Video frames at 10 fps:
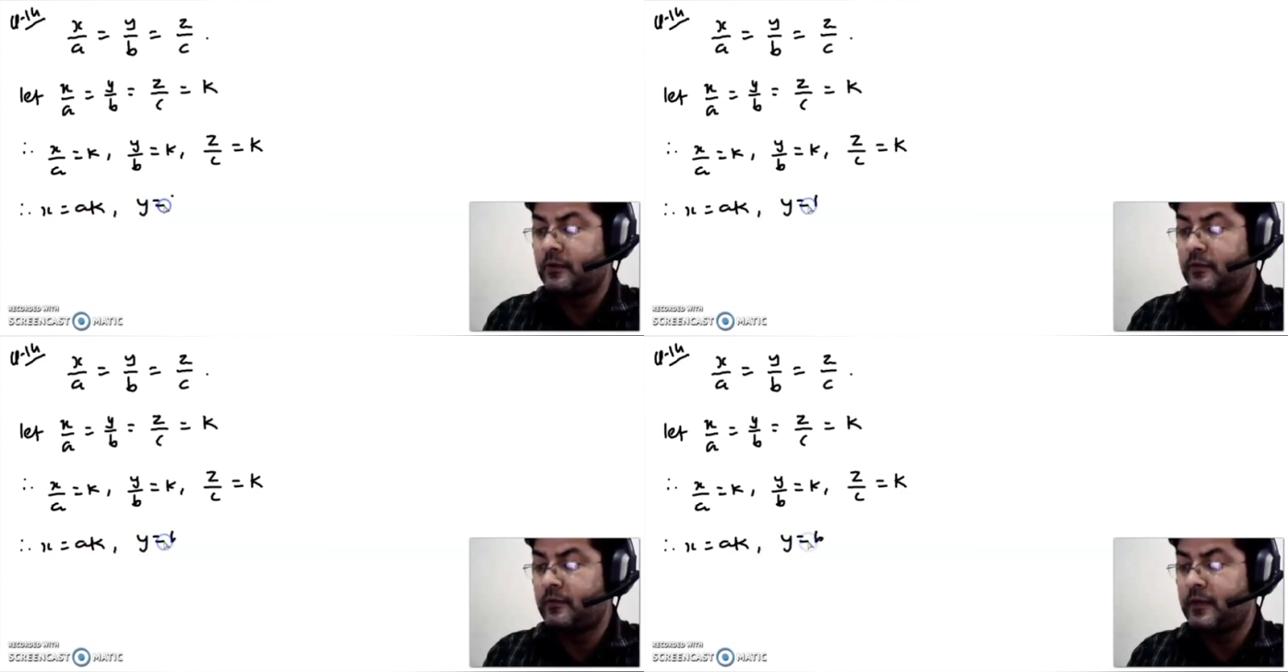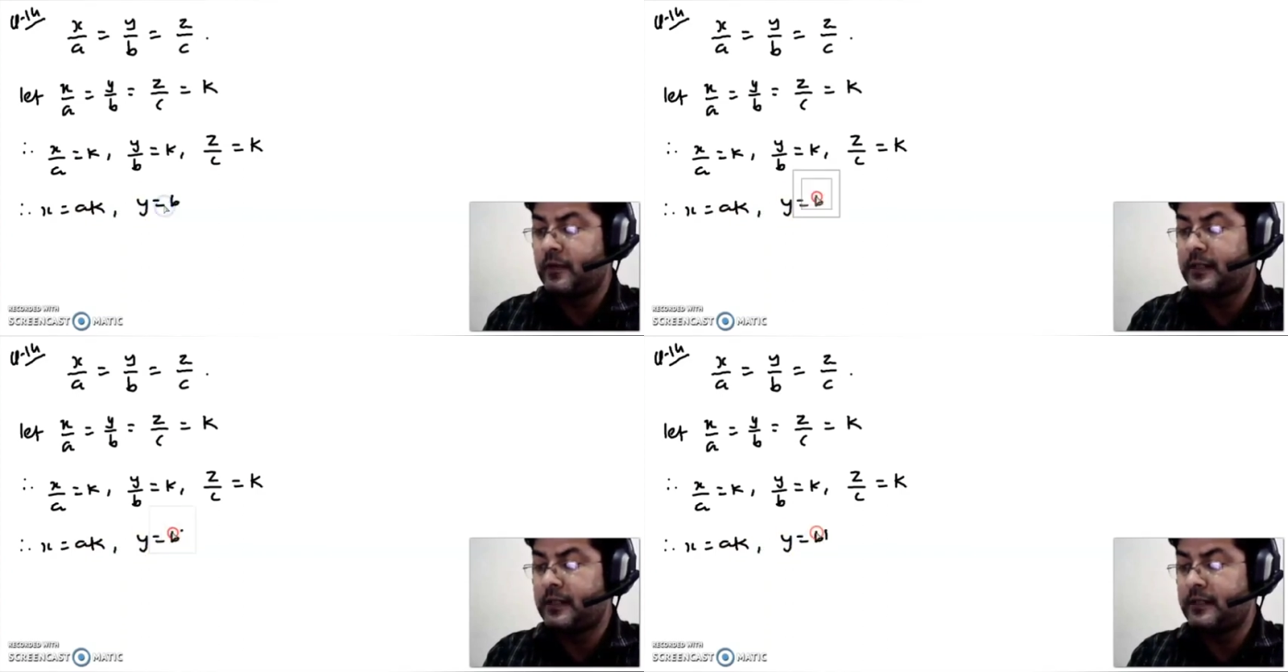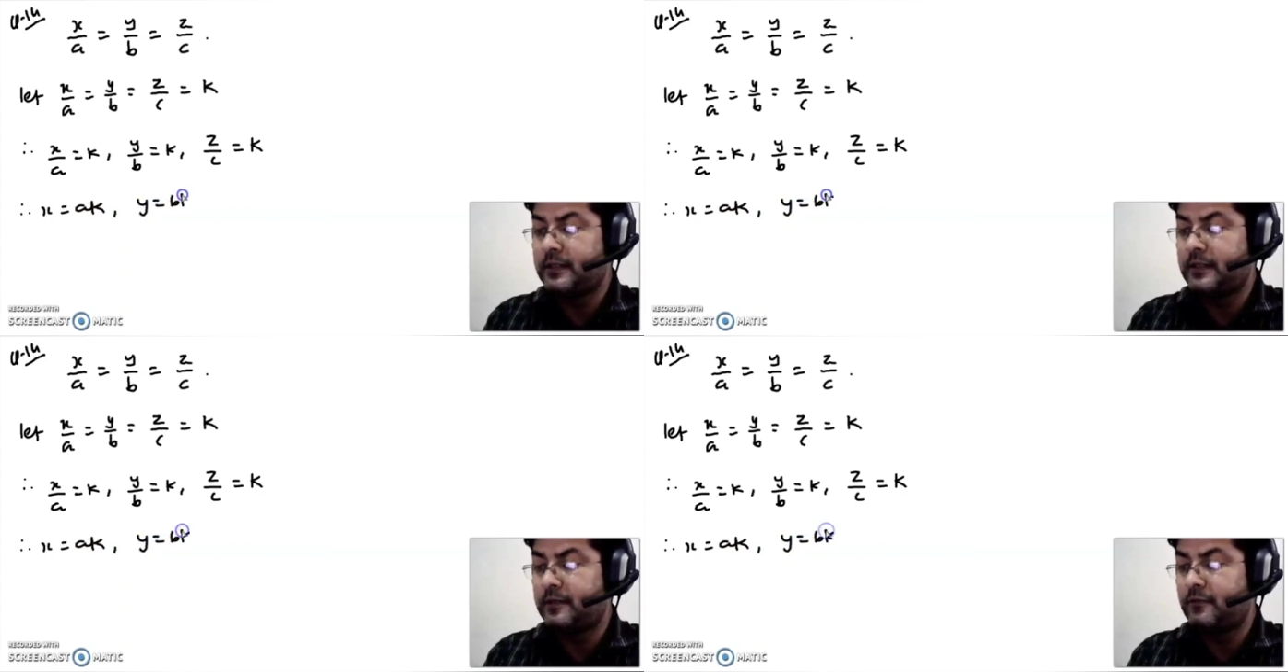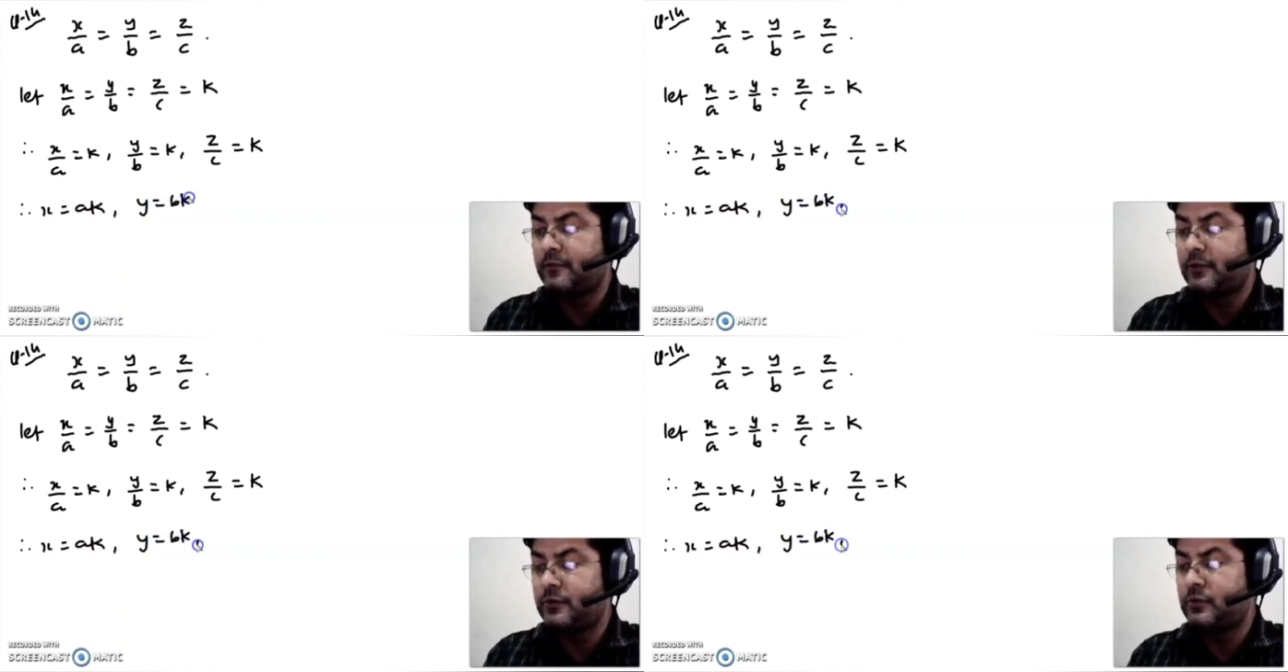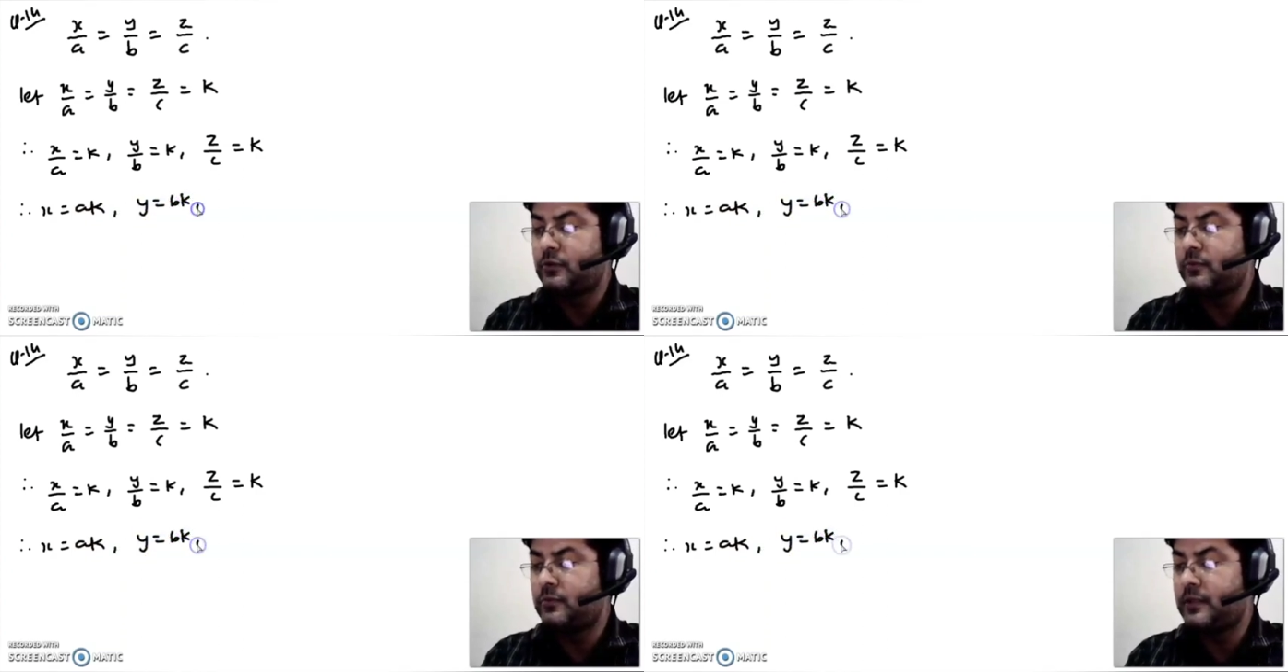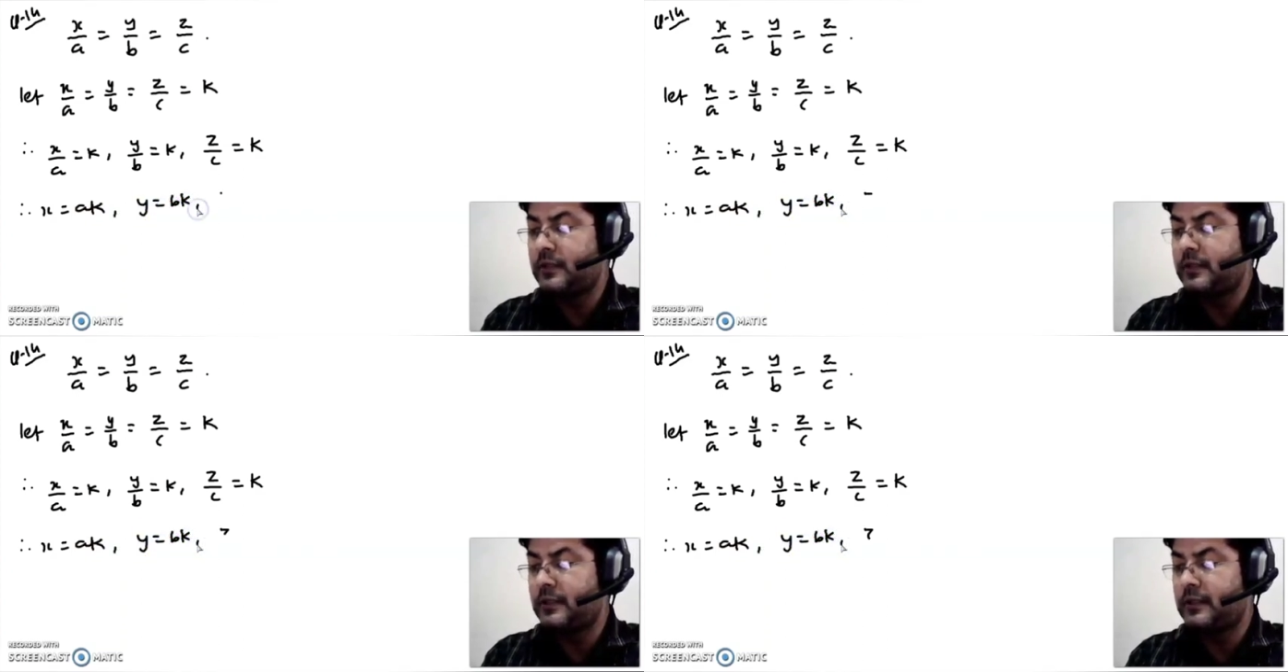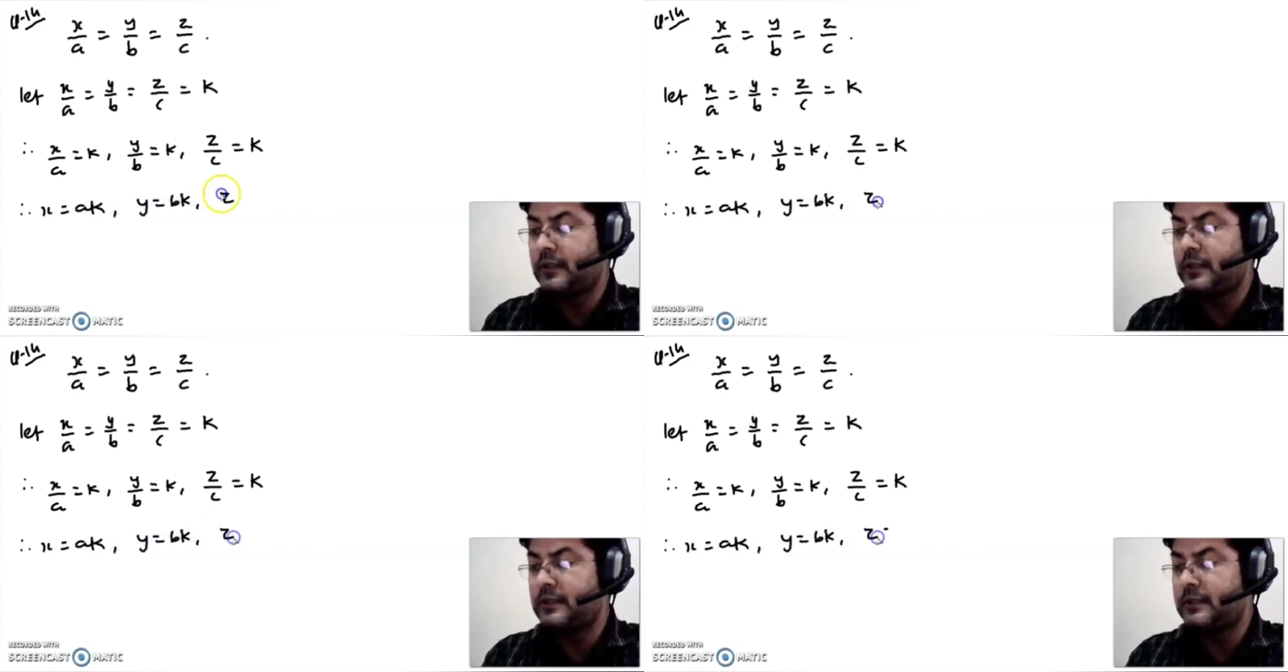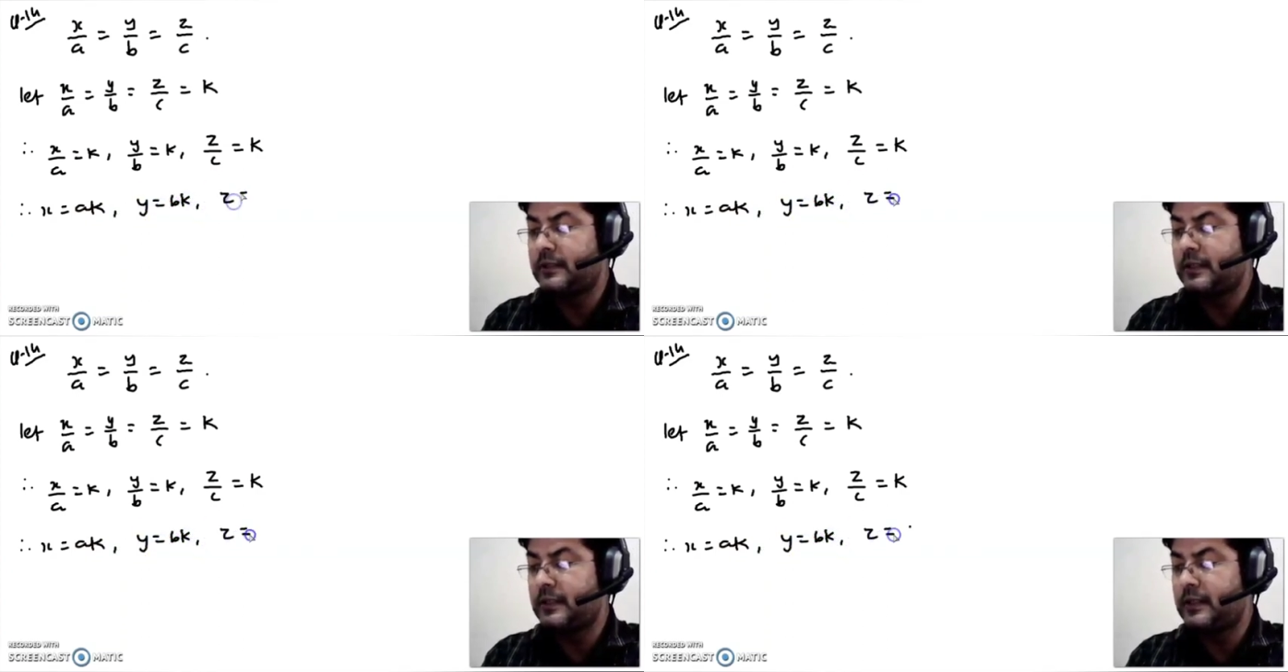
y is equals to bk, and z